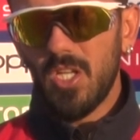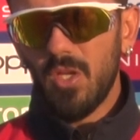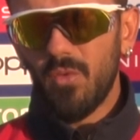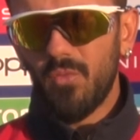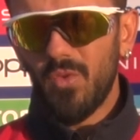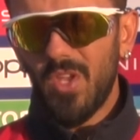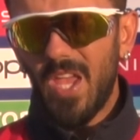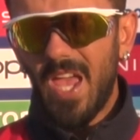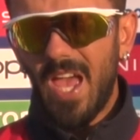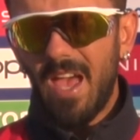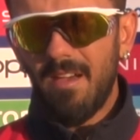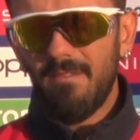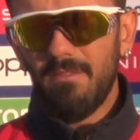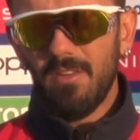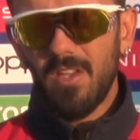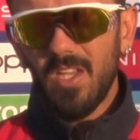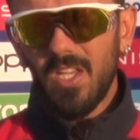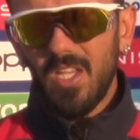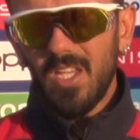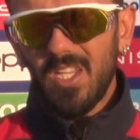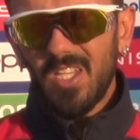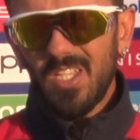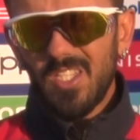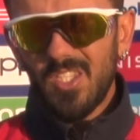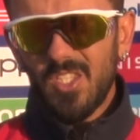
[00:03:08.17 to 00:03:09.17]
If we have
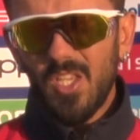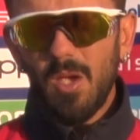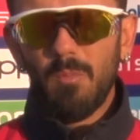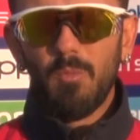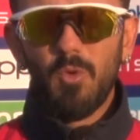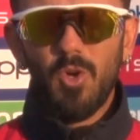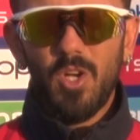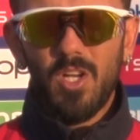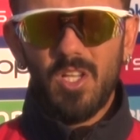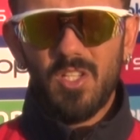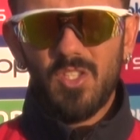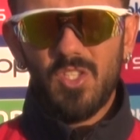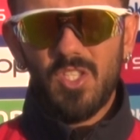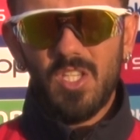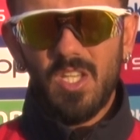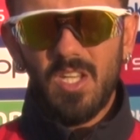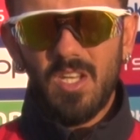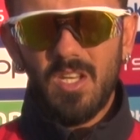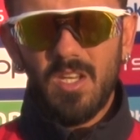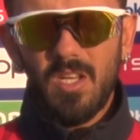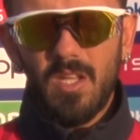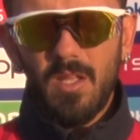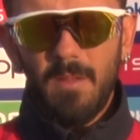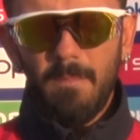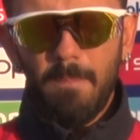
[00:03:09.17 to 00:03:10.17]
some runs
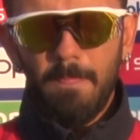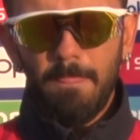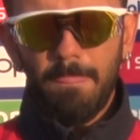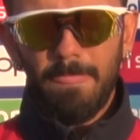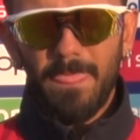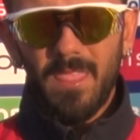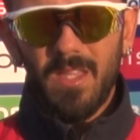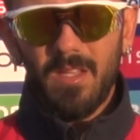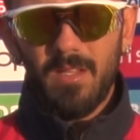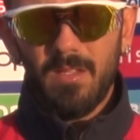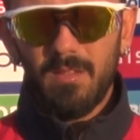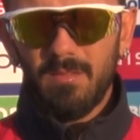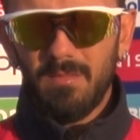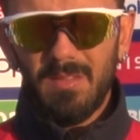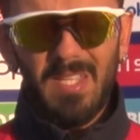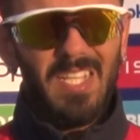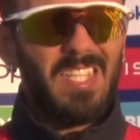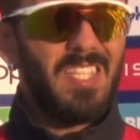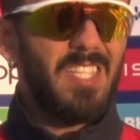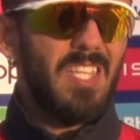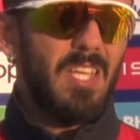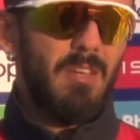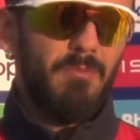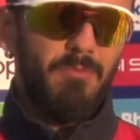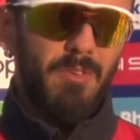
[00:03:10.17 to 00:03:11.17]
and
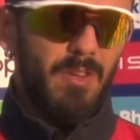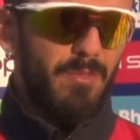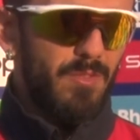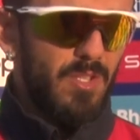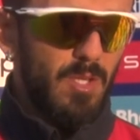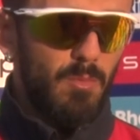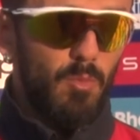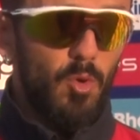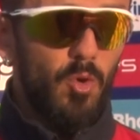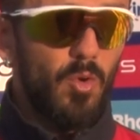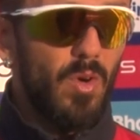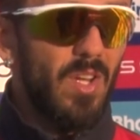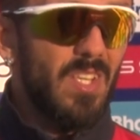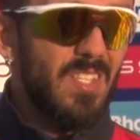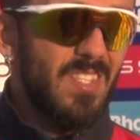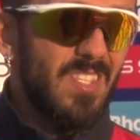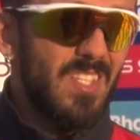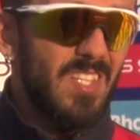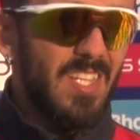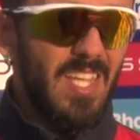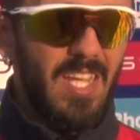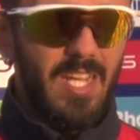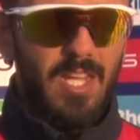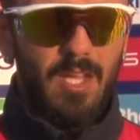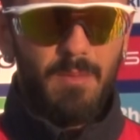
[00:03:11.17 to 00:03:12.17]
let's say 50 more runs
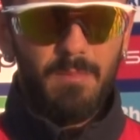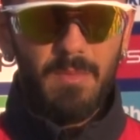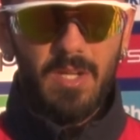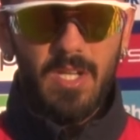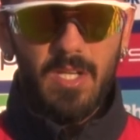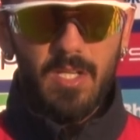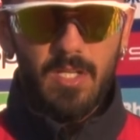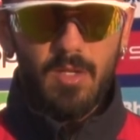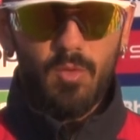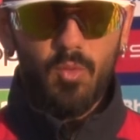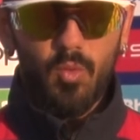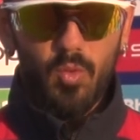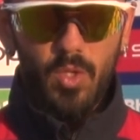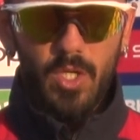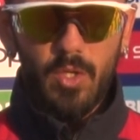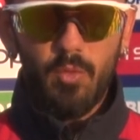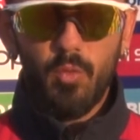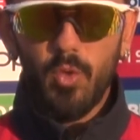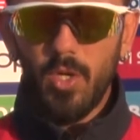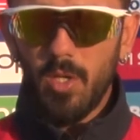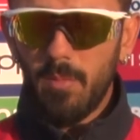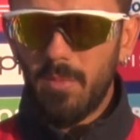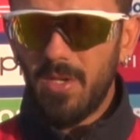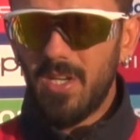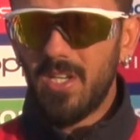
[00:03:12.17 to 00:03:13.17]
today, I mean, it
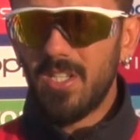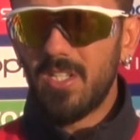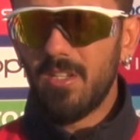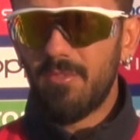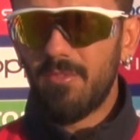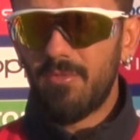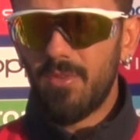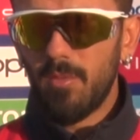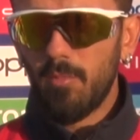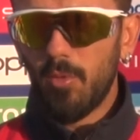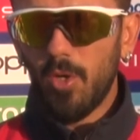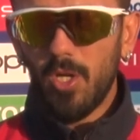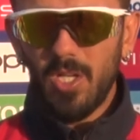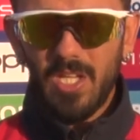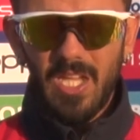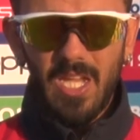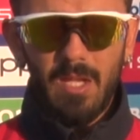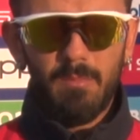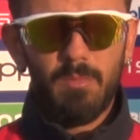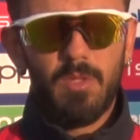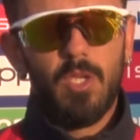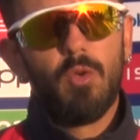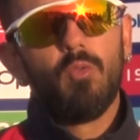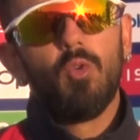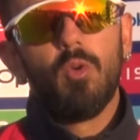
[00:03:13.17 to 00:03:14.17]
would have been a different ball
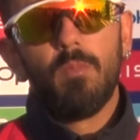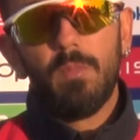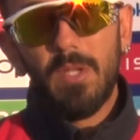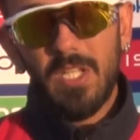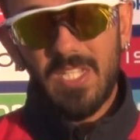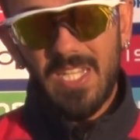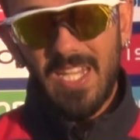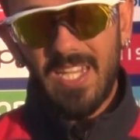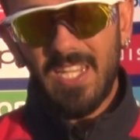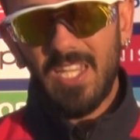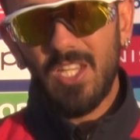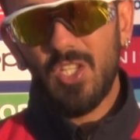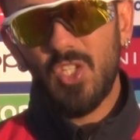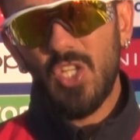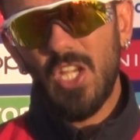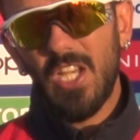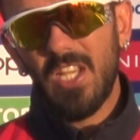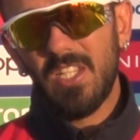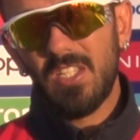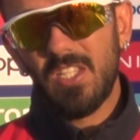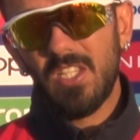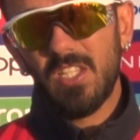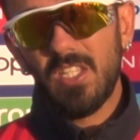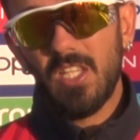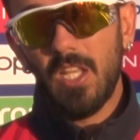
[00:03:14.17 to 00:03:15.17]
game. They would be taking
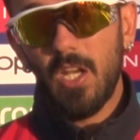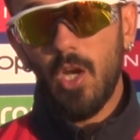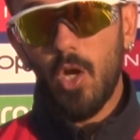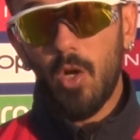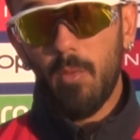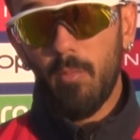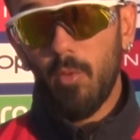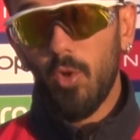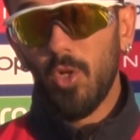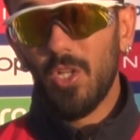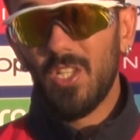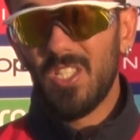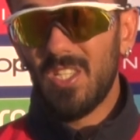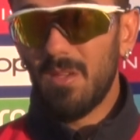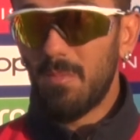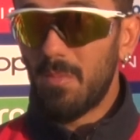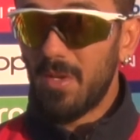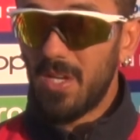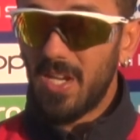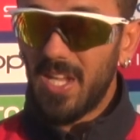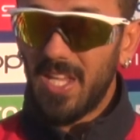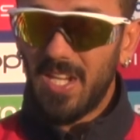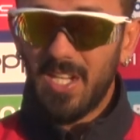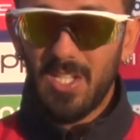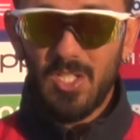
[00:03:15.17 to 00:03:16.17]
chances, and our bowlers have
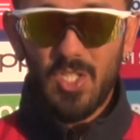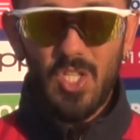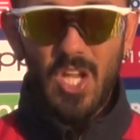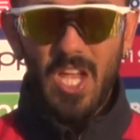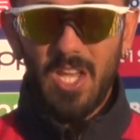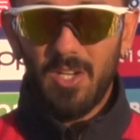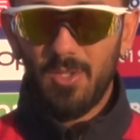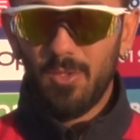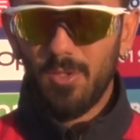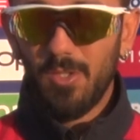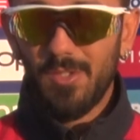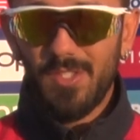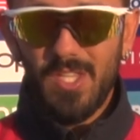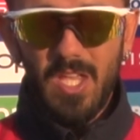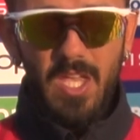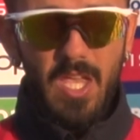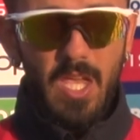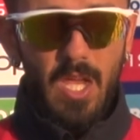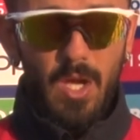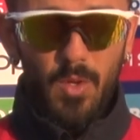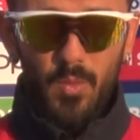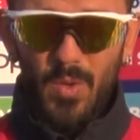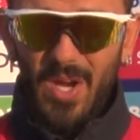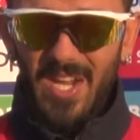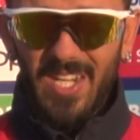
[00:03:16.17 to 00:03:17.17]
been hitting channels,
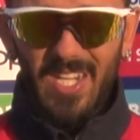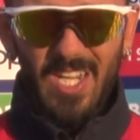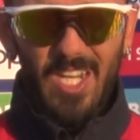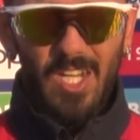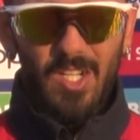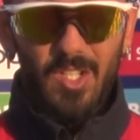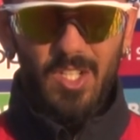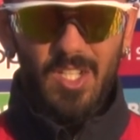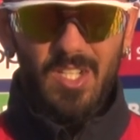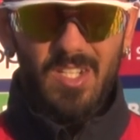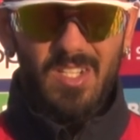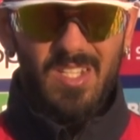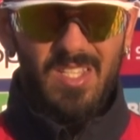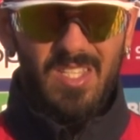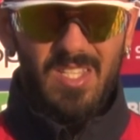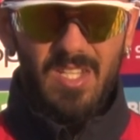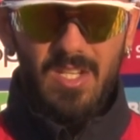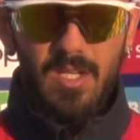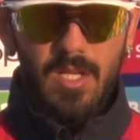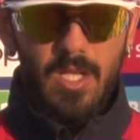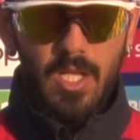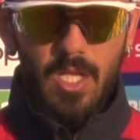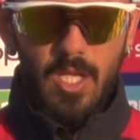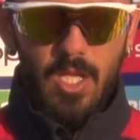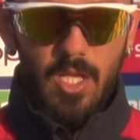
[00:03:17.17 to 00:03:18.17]
right areas,
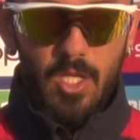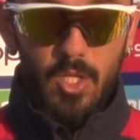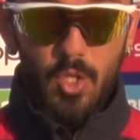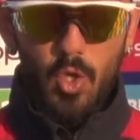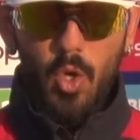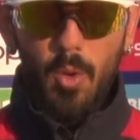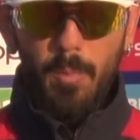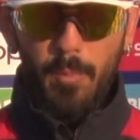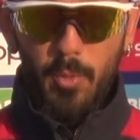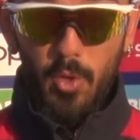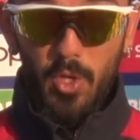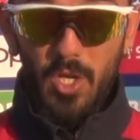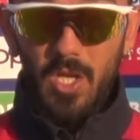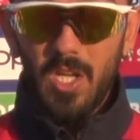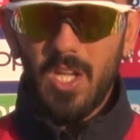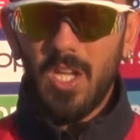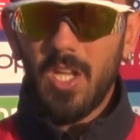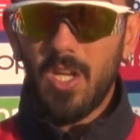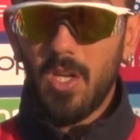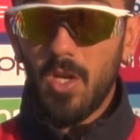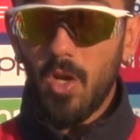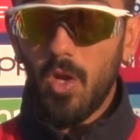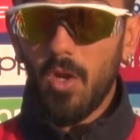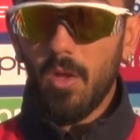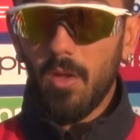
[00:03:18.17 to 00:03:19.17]
and you know, putting
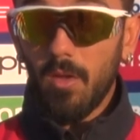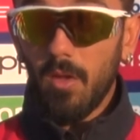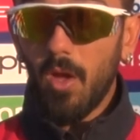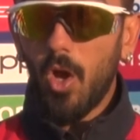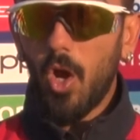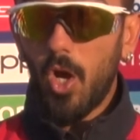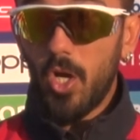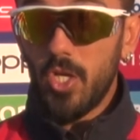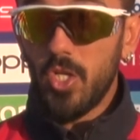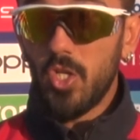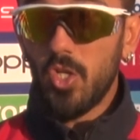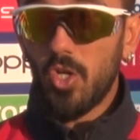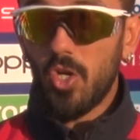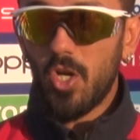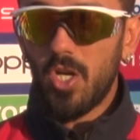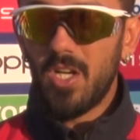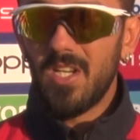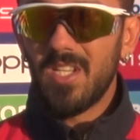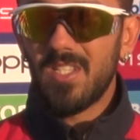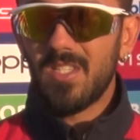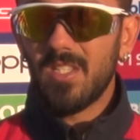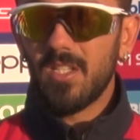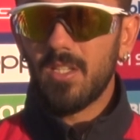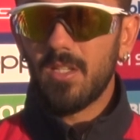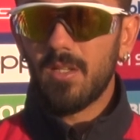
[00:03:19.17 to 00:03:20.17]
in hard
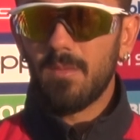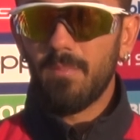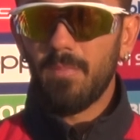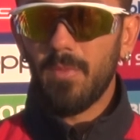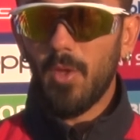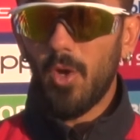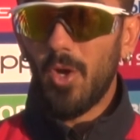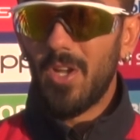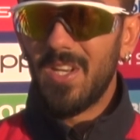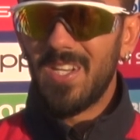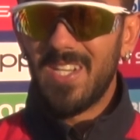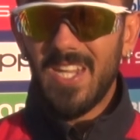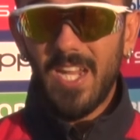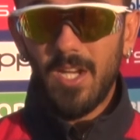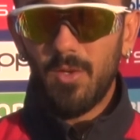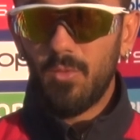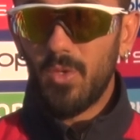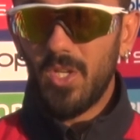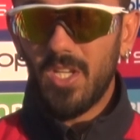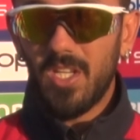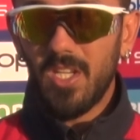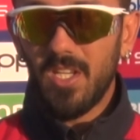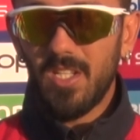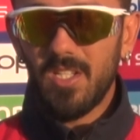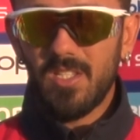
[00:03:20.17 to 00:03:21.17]
yards on dead
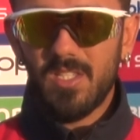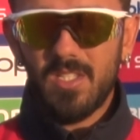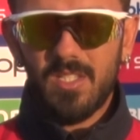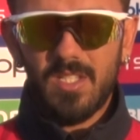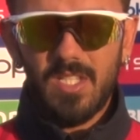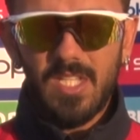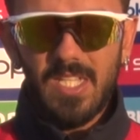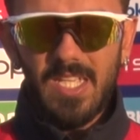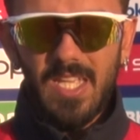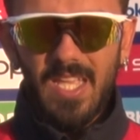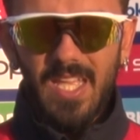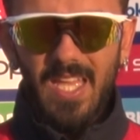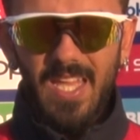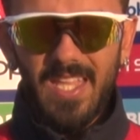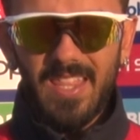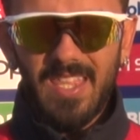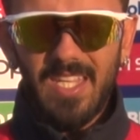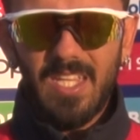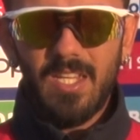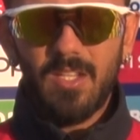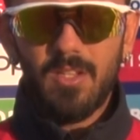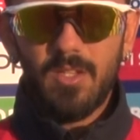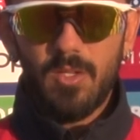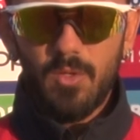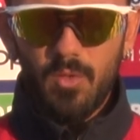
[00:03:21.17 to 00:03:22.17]
wickets. I
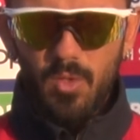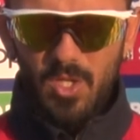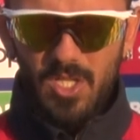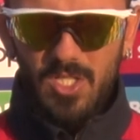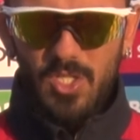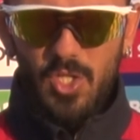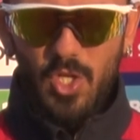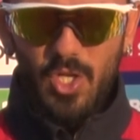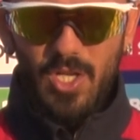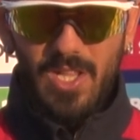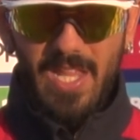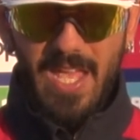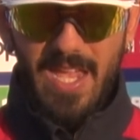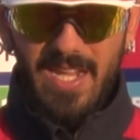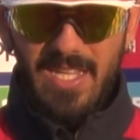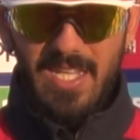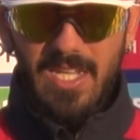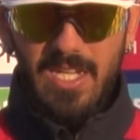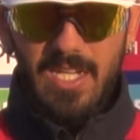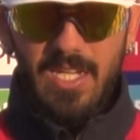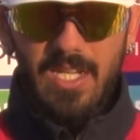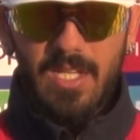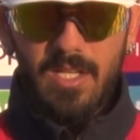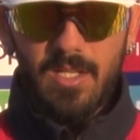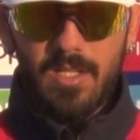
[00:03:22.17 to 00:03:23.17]
think the runs are
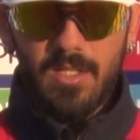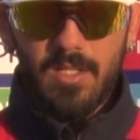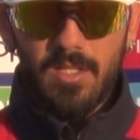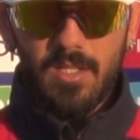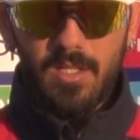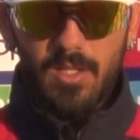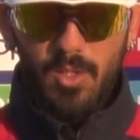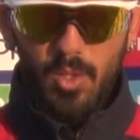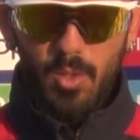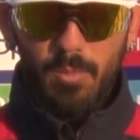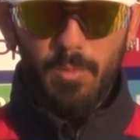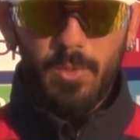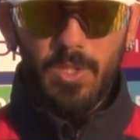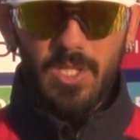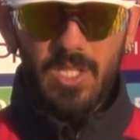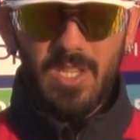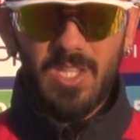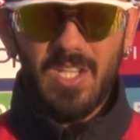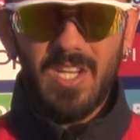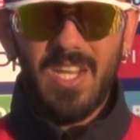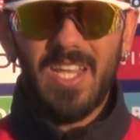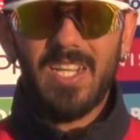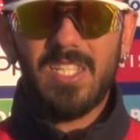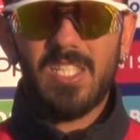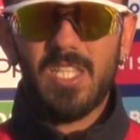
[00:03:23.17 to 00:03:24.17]
lacking, and hopefully in
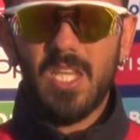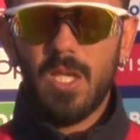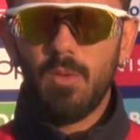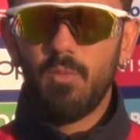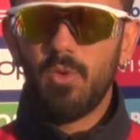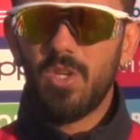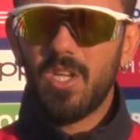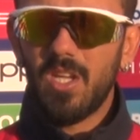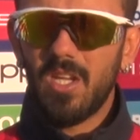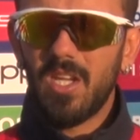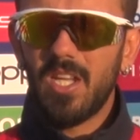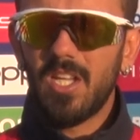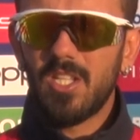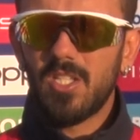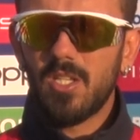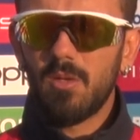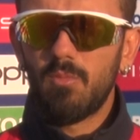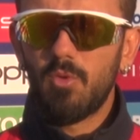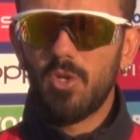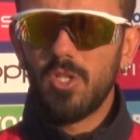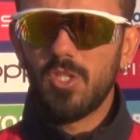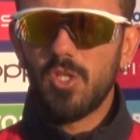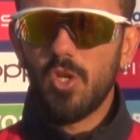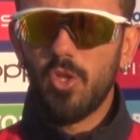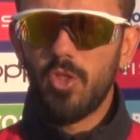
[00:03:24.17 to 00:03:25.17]
the next game we can get some
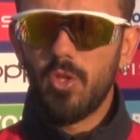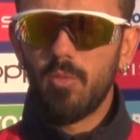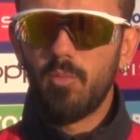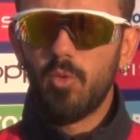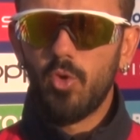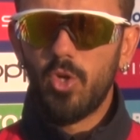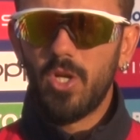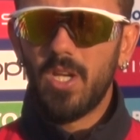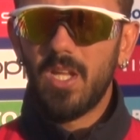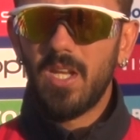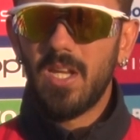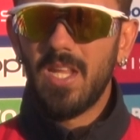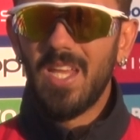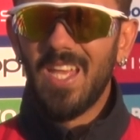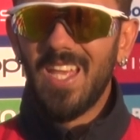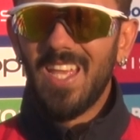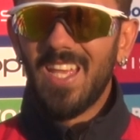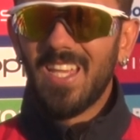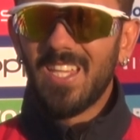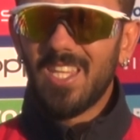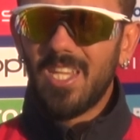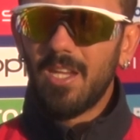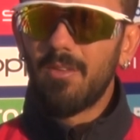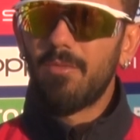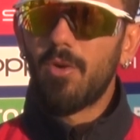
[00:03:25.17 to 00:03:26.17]
runs on the board and
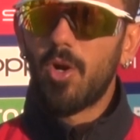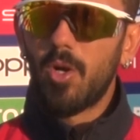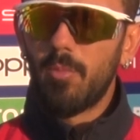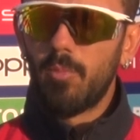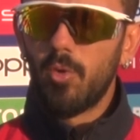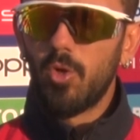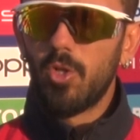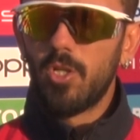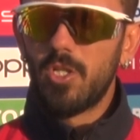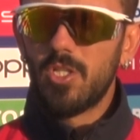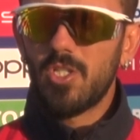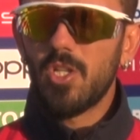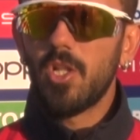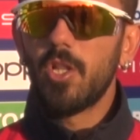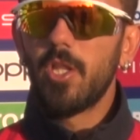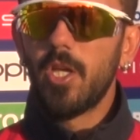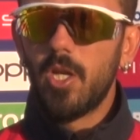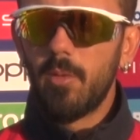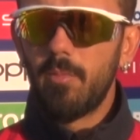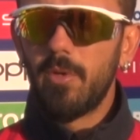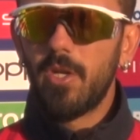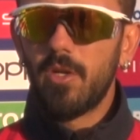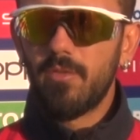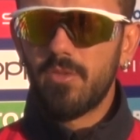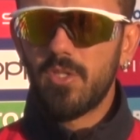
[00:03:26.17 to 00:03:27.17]
give our bowlers a
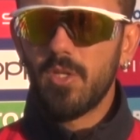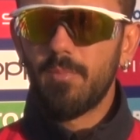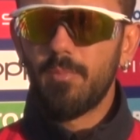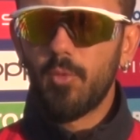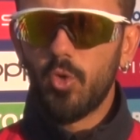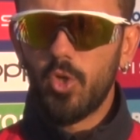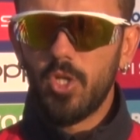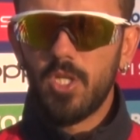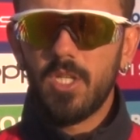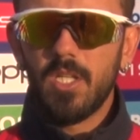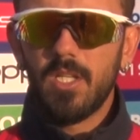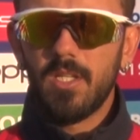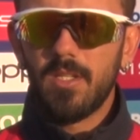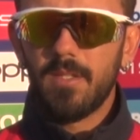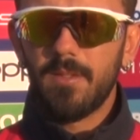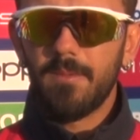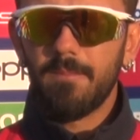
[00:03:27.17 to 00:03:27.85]
little bit of support.